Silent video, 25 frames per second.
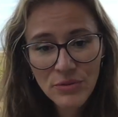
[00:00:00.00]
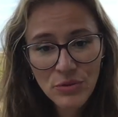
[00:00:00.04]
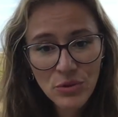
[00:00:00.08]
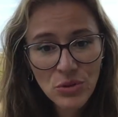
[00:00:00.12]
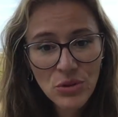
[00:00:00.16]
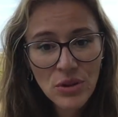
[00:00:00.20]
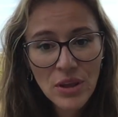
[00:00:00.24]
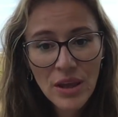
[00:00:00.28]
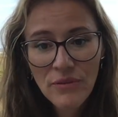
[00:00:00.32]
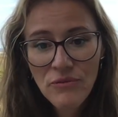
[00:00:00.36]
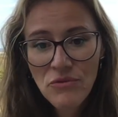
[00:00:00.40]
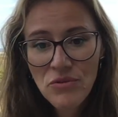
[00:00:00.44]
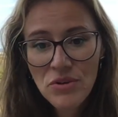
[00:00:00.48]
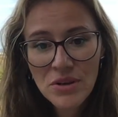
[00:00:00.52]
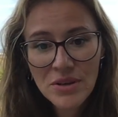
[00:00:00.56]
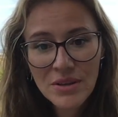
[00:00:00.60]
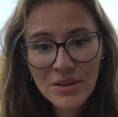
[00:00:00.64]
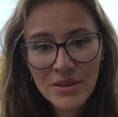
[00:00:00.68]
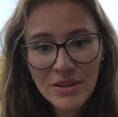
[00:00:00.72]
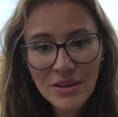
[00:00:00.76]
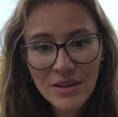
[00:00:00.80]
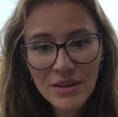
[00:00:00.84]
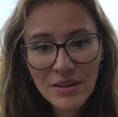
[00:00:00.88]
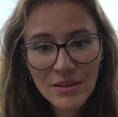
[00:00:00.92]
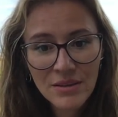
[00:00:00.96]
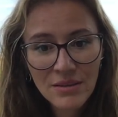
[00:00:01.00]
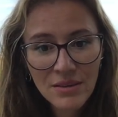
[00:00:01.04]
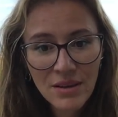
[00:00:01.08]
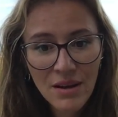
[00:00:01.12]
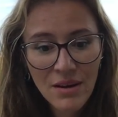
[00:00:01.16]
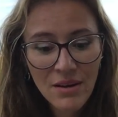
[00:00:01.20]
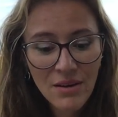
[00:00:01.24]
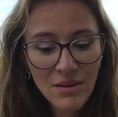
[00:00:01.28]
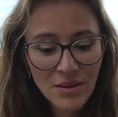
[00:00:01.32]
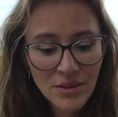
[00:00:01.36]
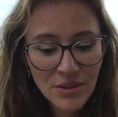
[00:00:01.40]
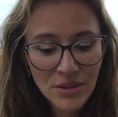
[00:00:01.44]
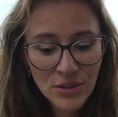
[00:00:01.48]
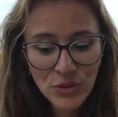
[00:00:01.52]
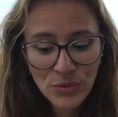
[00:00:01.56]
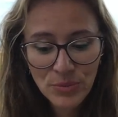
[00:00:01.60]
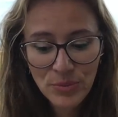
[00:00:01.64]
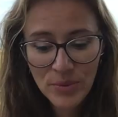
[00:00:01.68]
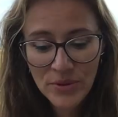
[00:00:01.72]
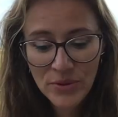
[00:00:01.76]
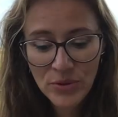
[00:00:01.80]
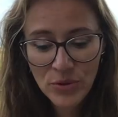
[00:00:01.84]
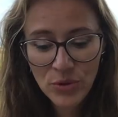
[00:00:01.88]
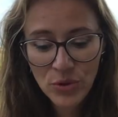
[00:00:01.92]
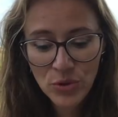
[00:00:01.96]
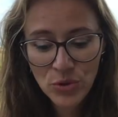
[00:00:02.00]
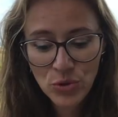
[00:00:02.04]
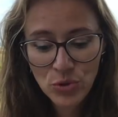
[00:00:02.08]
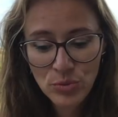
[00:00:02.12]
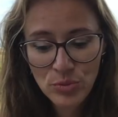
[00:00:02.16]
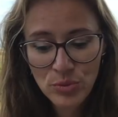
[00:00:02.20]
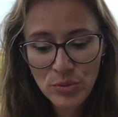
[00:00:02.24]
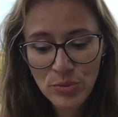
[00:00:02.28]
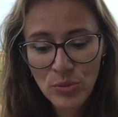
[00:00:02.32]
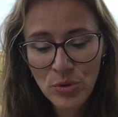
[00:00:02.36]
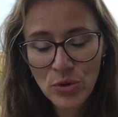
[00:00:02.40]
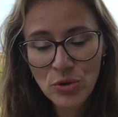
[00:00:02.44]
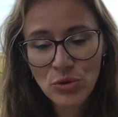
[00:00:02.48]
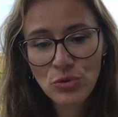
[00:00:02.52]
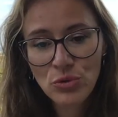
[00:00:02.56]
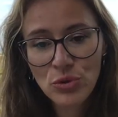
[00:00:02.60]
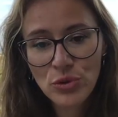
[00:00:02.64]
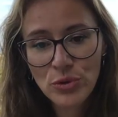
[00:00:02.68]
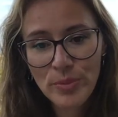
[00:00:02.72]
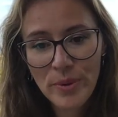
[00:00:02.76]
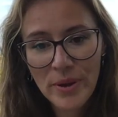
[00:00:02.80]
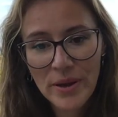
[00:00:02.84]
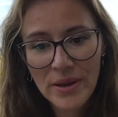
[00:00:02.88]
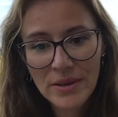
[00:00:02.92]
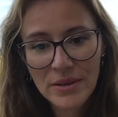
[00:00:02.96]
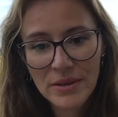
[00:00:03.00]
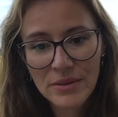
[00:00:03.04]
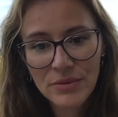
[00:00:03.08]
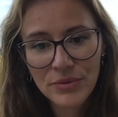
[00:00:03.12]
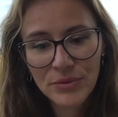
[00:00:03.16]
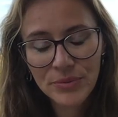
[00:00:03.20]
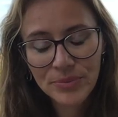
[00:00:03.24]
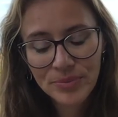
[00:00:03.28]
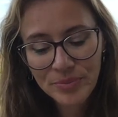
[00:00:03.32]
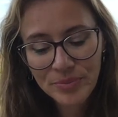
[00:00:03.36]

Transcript: You definitely are this month going to be more introspective.